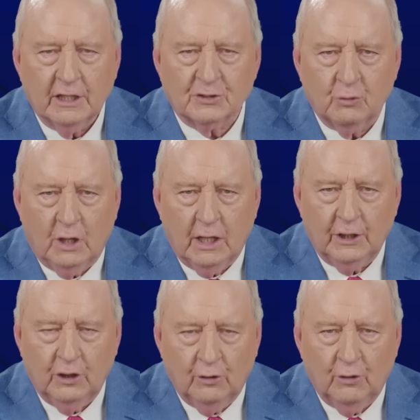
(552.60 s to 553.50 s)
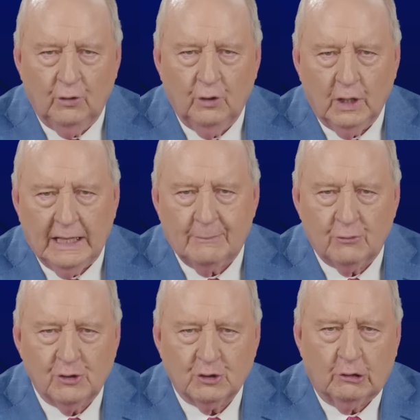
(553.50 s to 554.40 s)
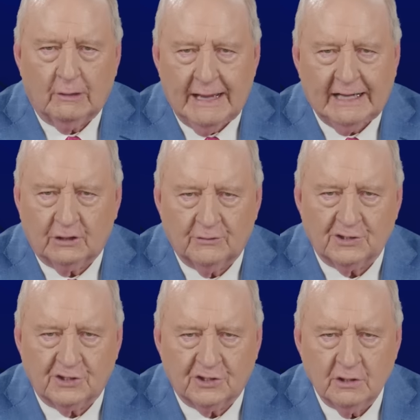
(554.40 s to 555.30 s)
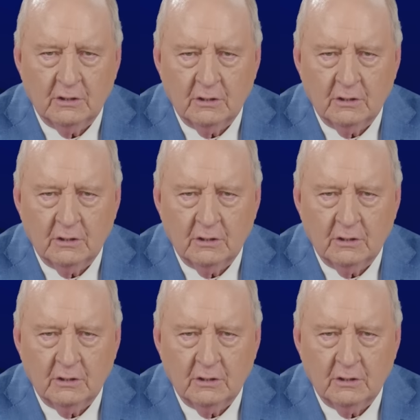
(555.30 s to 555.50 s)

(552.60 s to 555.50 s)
as why you, Aboriginal activists,